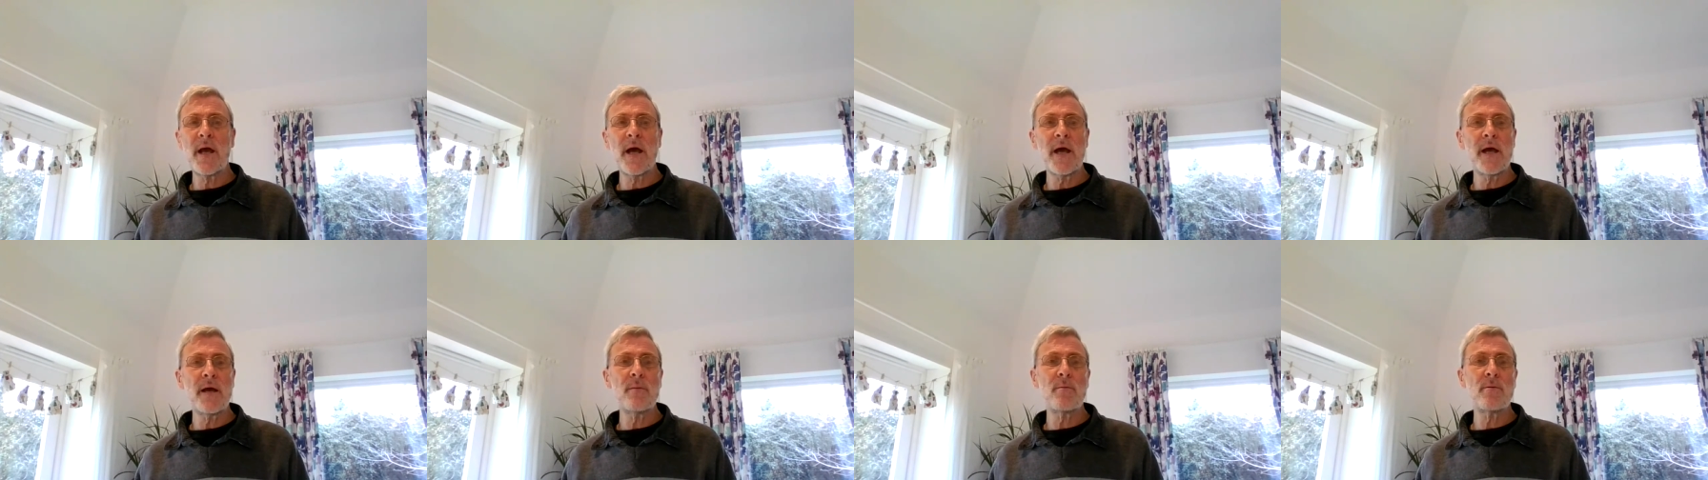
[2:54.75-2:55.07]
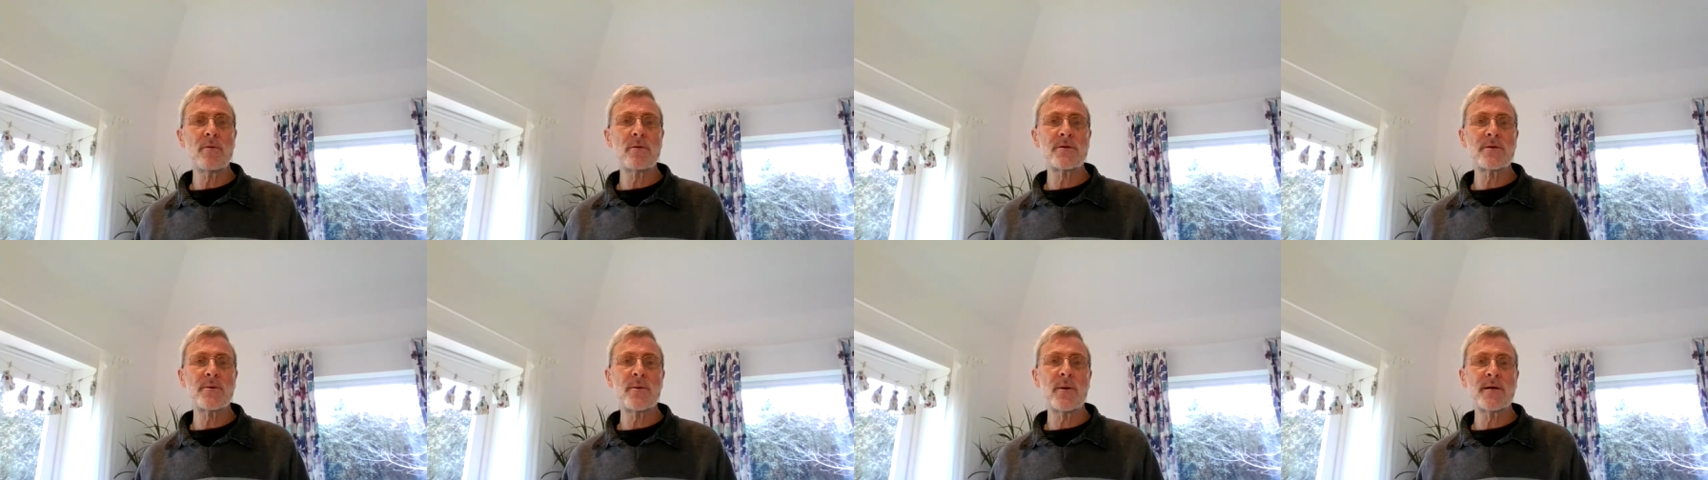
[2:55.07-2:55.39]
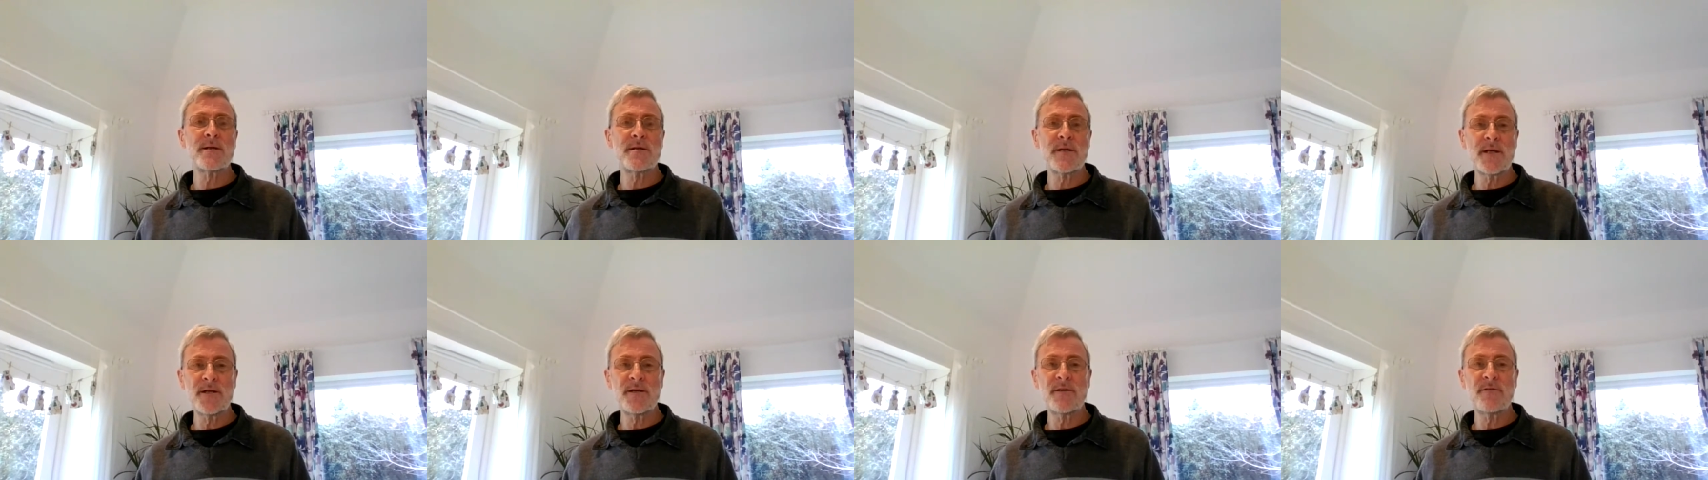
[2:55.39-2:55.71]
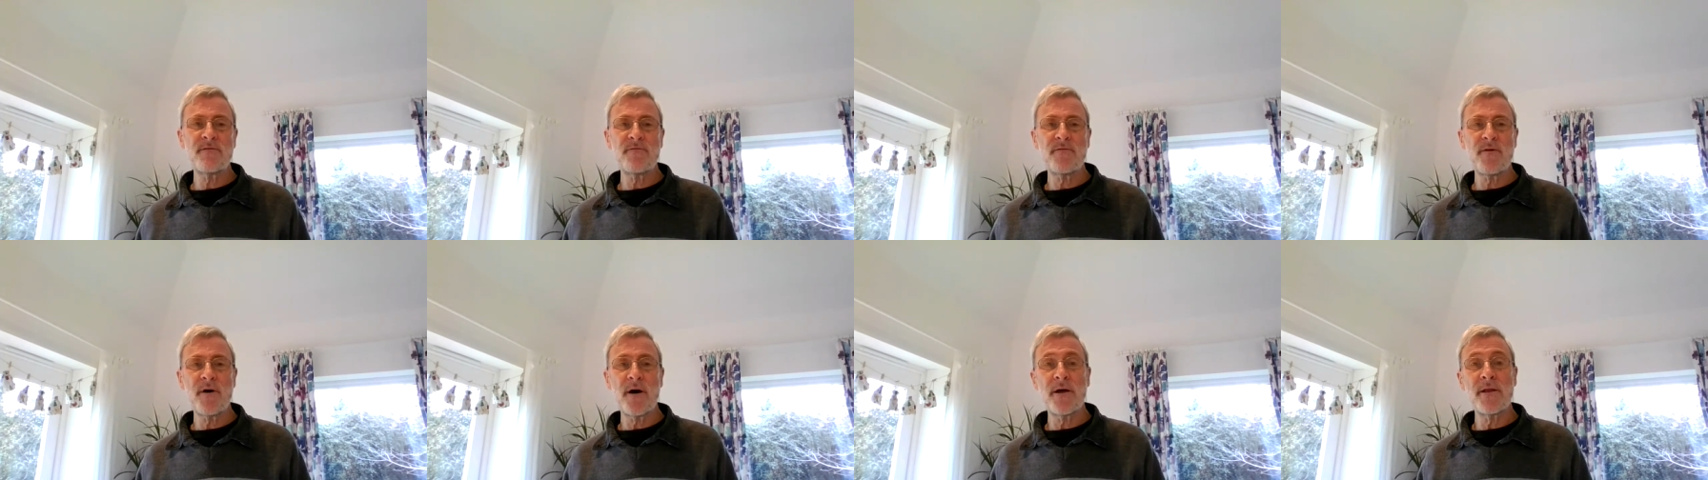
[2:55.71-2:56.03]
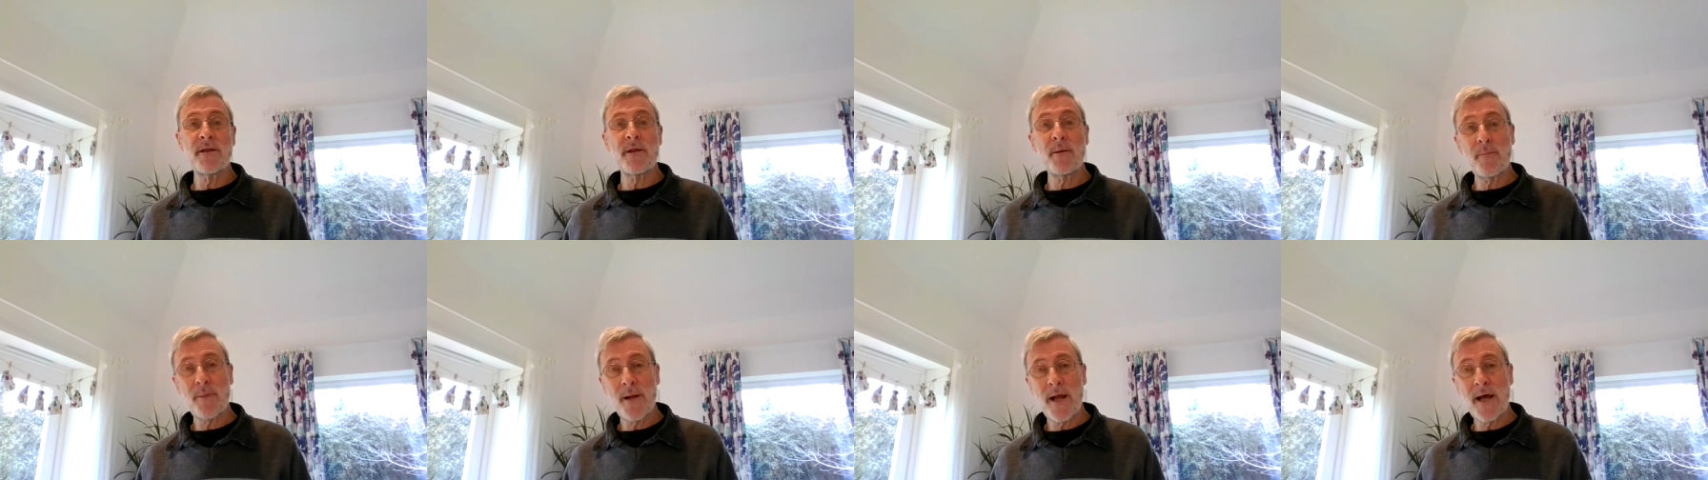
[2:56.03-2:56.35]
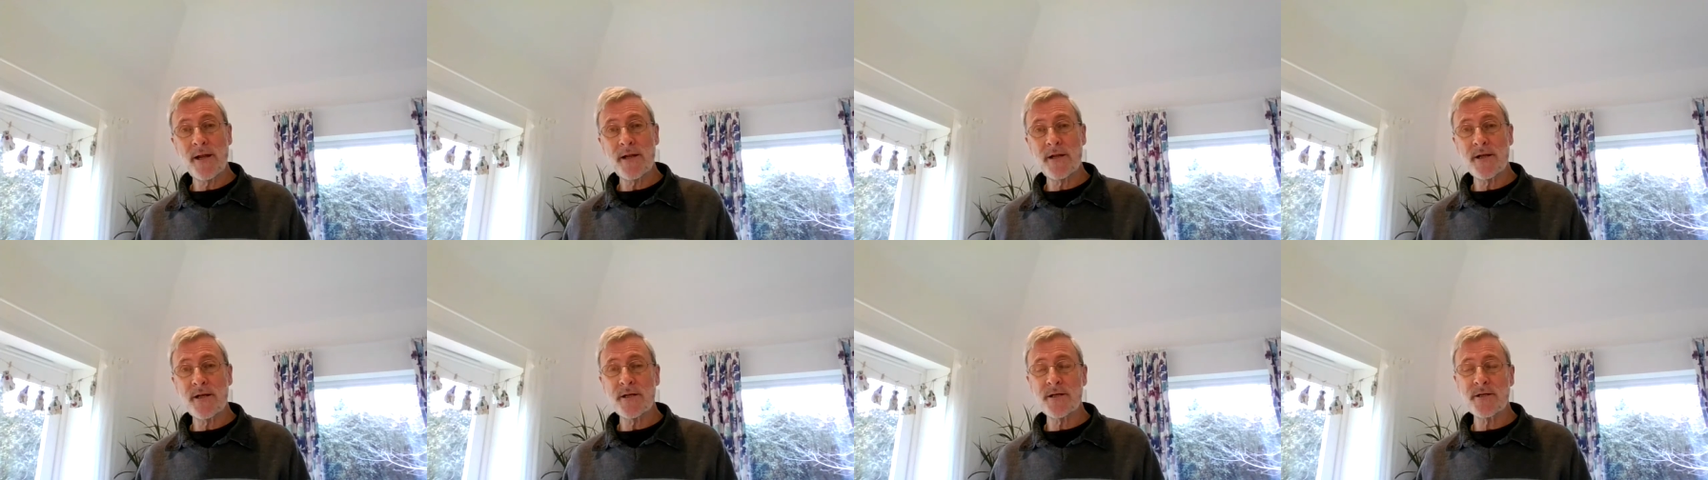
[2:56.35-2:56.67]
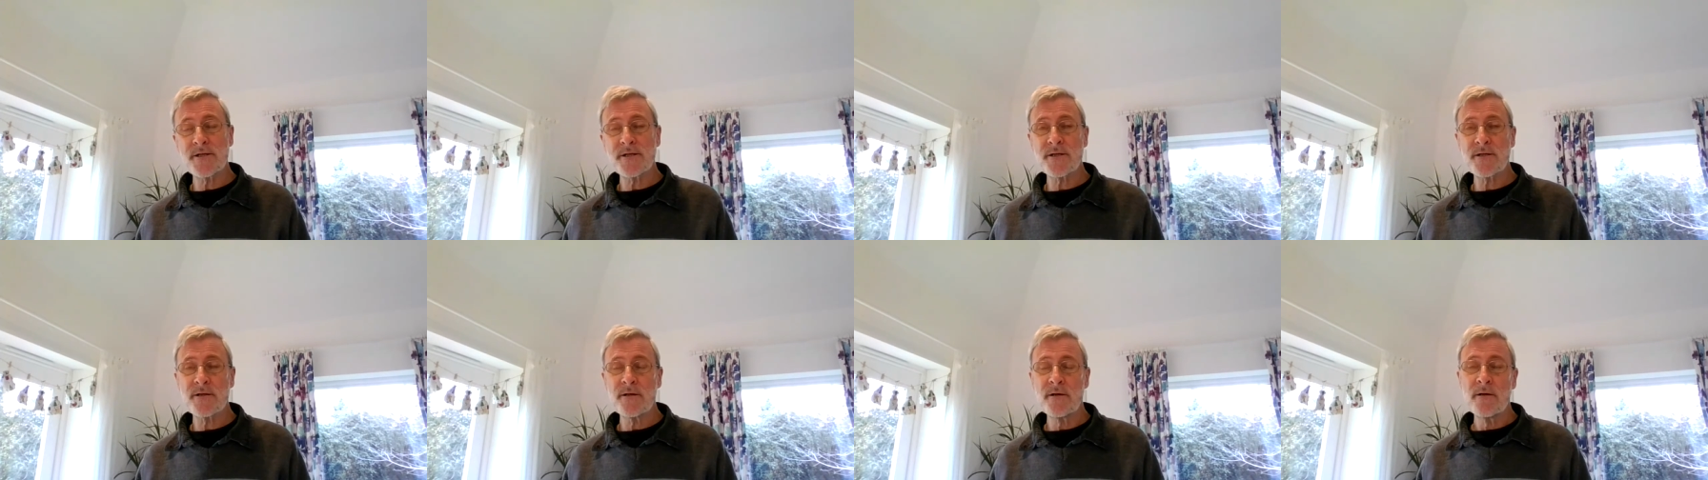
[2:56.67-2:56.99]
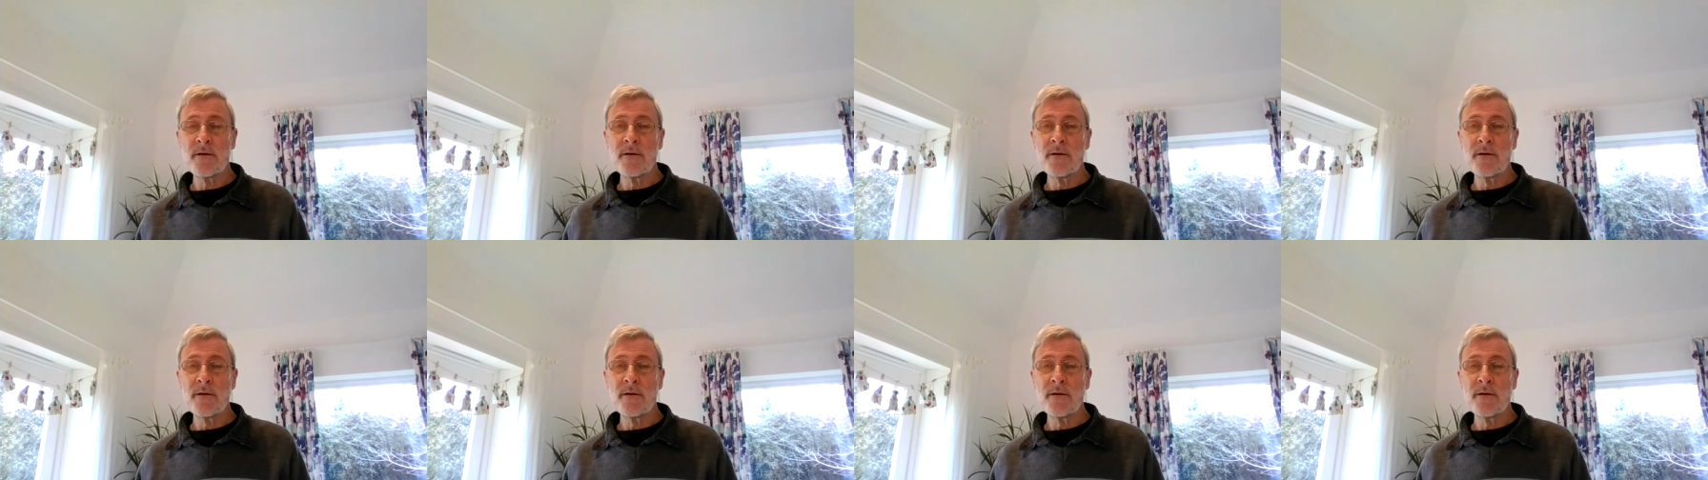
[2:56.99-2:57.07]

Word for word: able to identify the planets